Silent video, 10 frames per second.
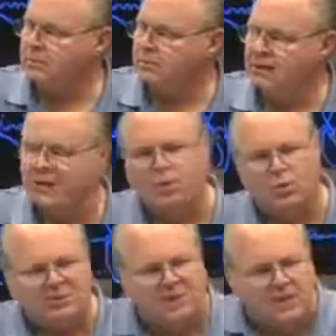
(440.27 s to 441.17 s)
And yet
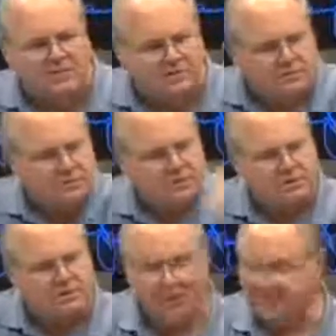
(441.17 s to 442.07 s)

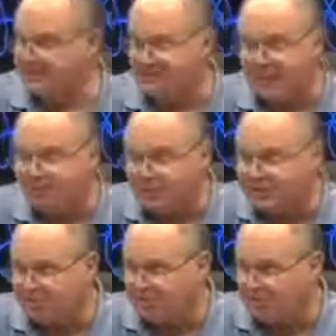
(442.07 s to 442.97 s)
it's the same
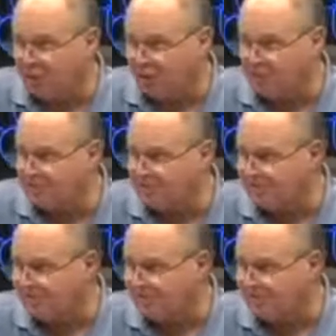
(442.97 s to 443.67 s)
principle, folks.